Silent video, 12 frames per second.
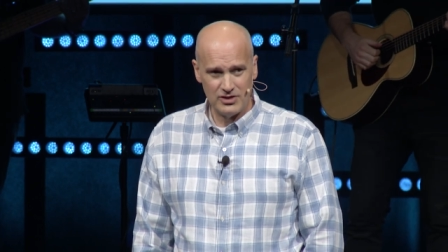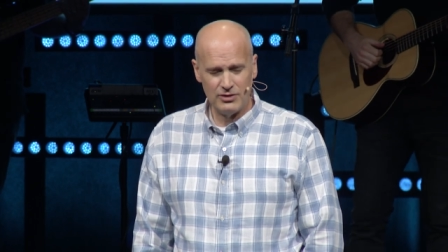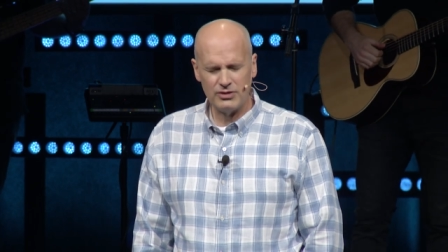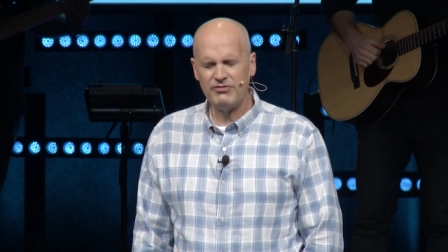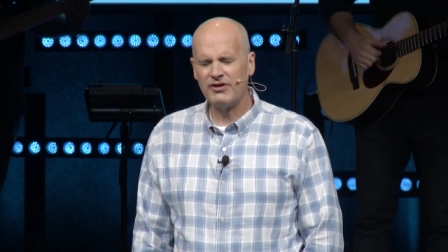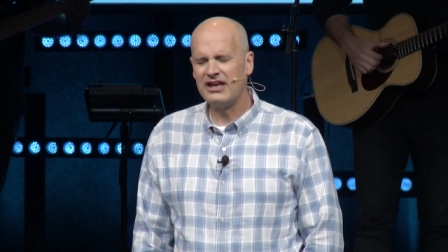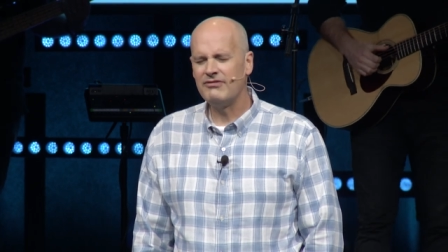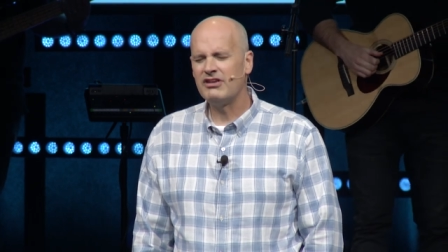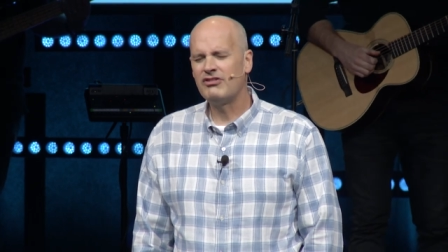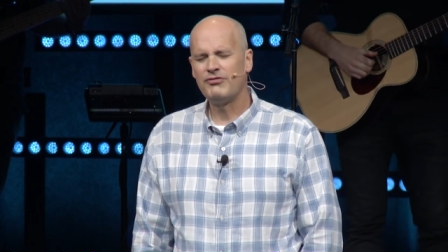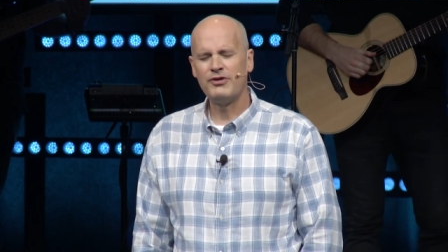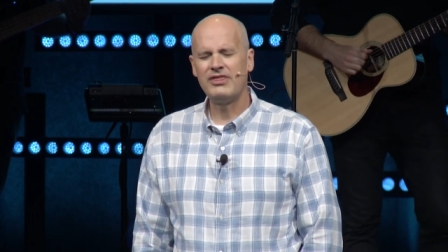Lord, forgive
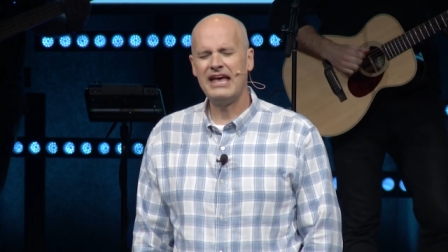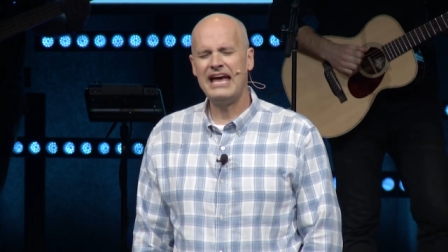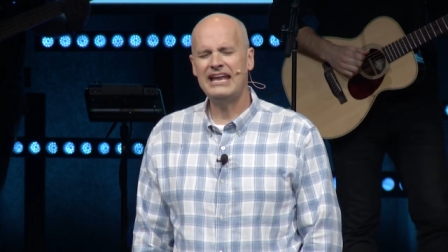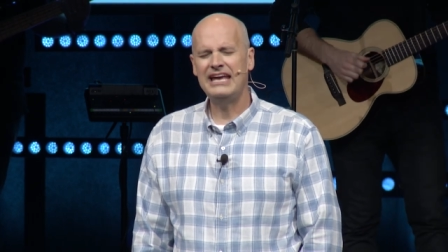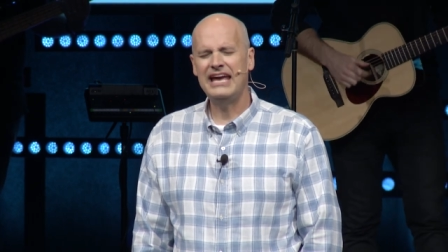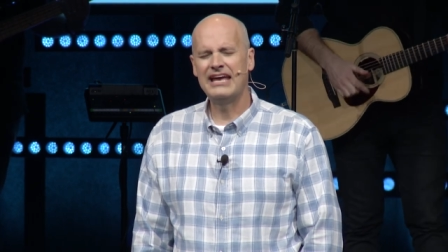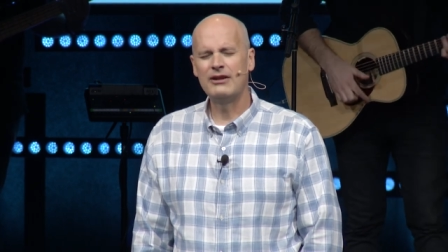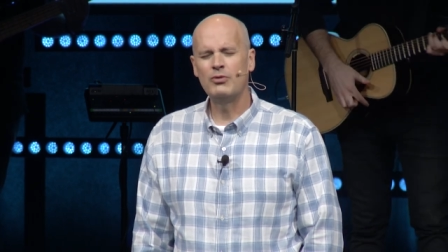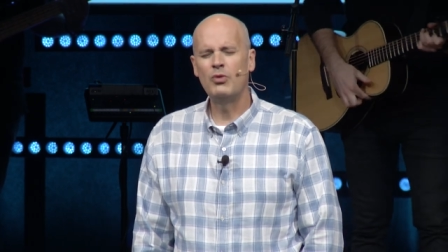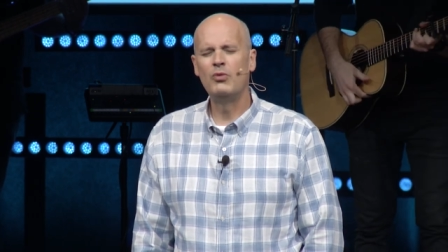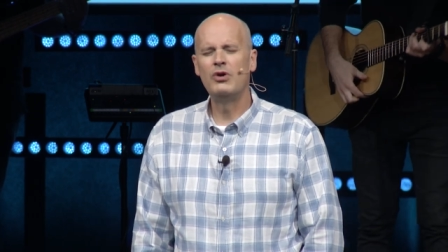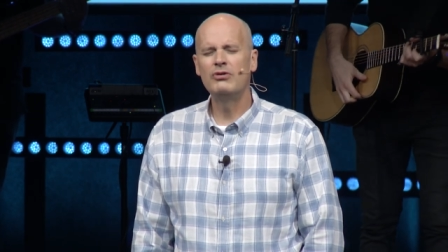us for that, and
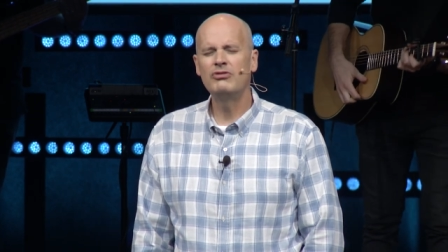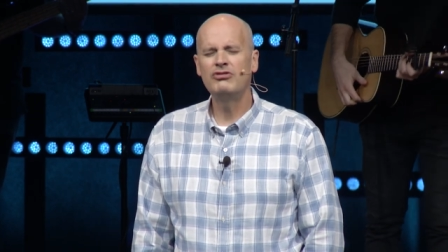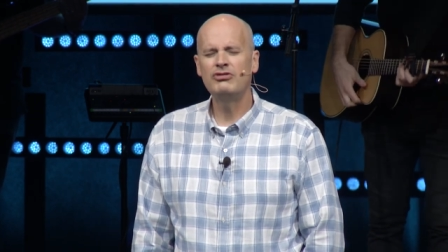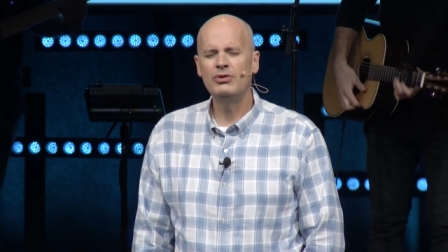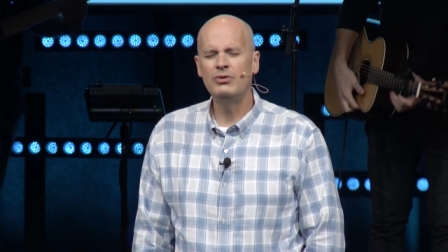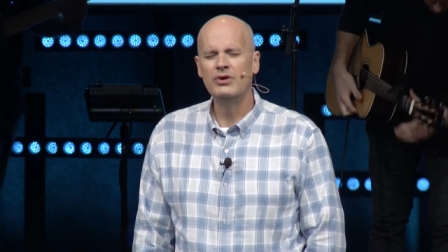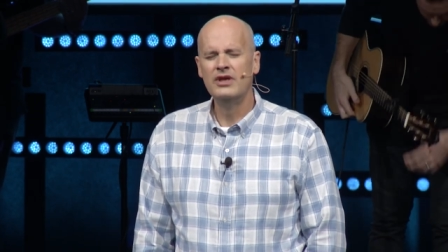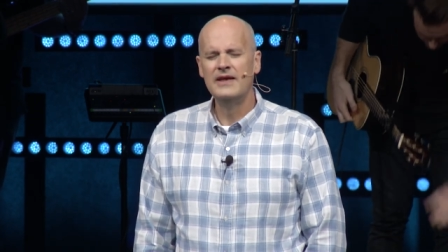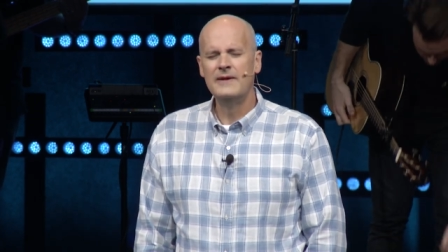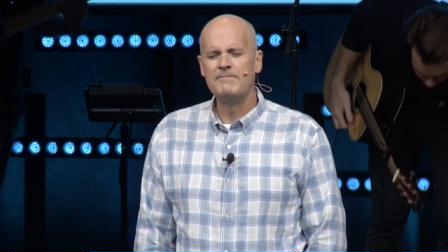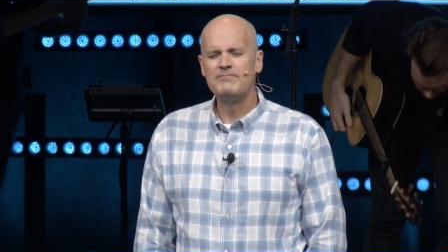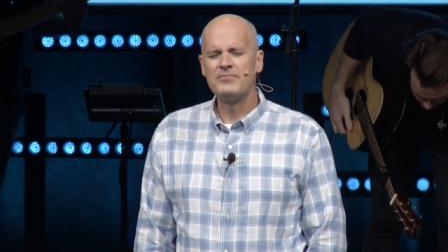won't you
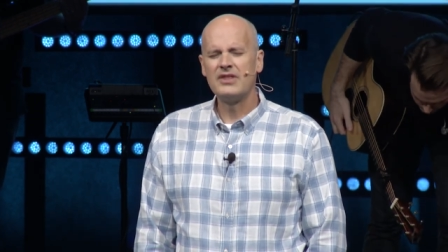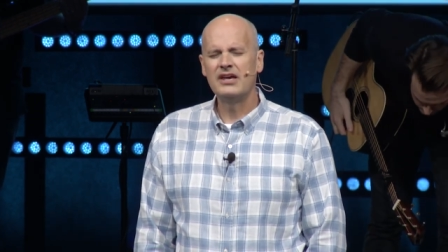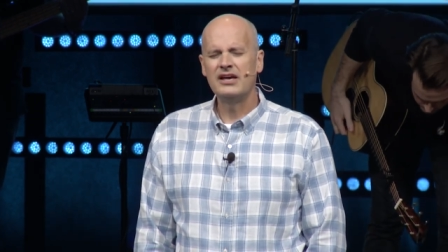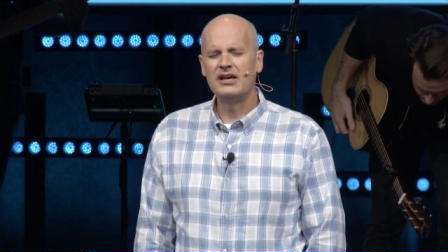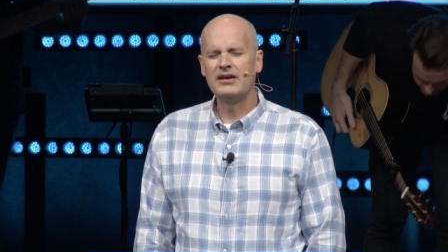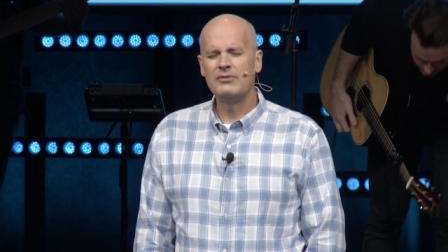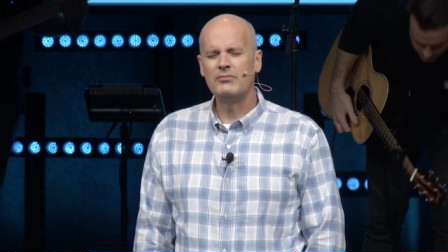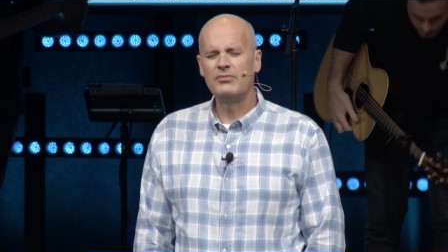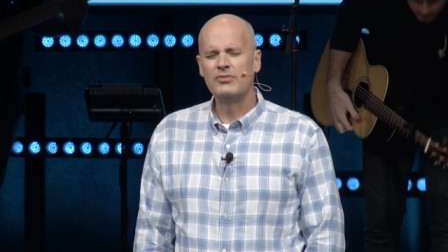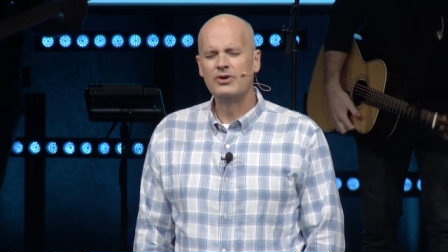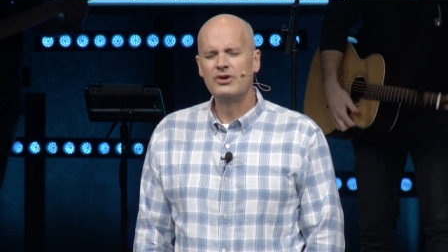um,